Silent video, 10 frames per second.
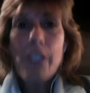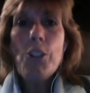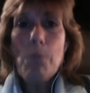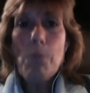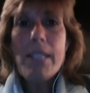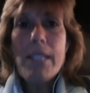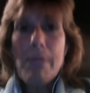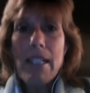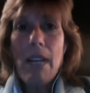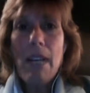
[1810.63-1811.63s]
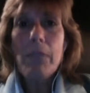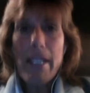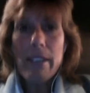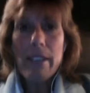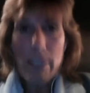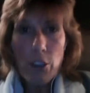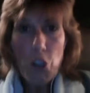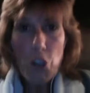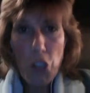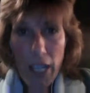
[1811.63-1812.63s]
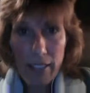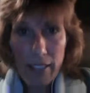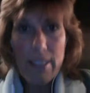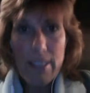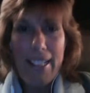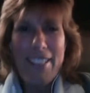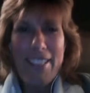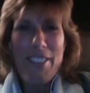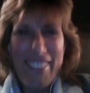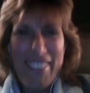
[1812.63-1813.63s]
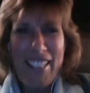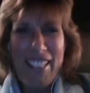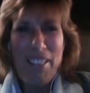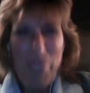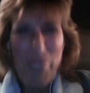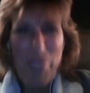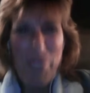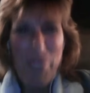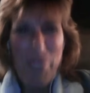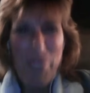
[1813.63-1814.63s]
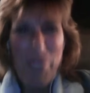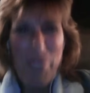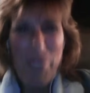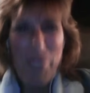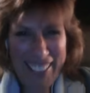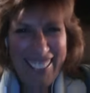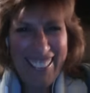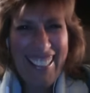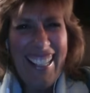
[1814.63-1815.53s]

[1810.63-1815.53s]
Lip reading: You must become like a little child to enter the kingdom of heaven.